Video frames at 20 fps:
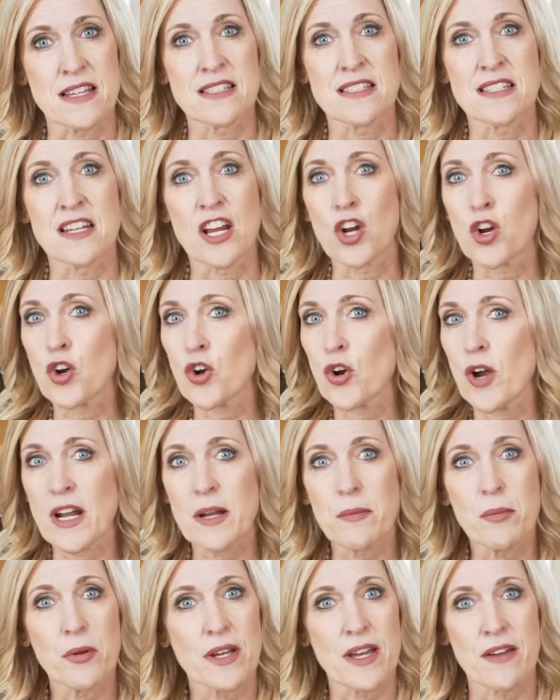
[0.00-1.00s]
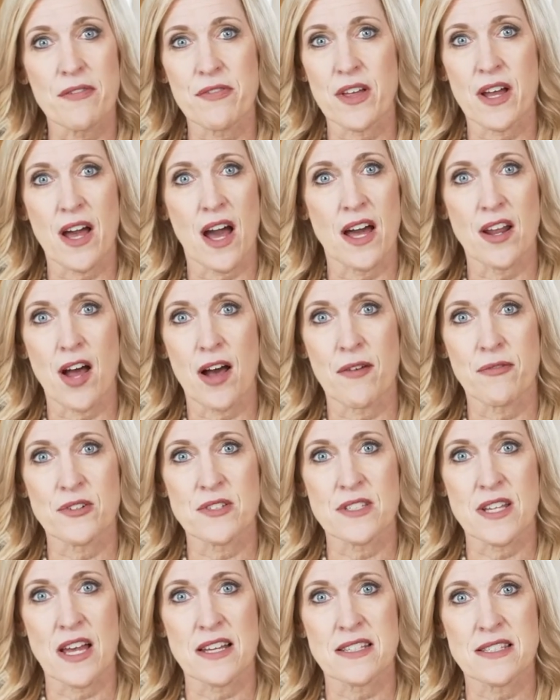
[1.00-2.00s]
is an incredible gift that God
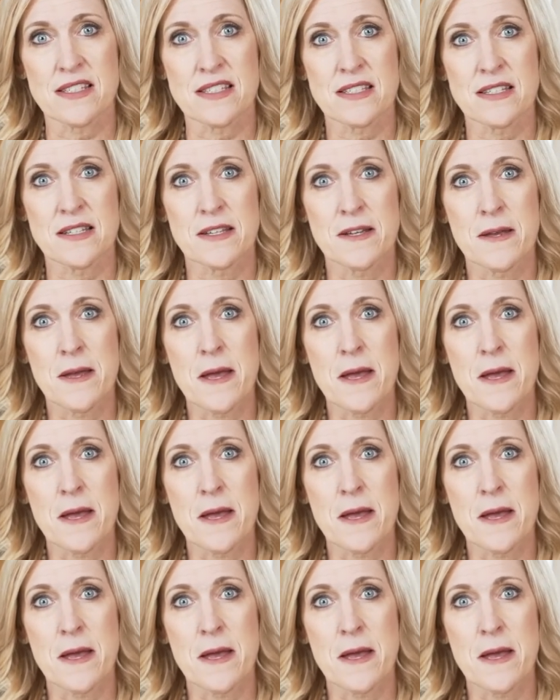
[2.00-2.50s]
offers us,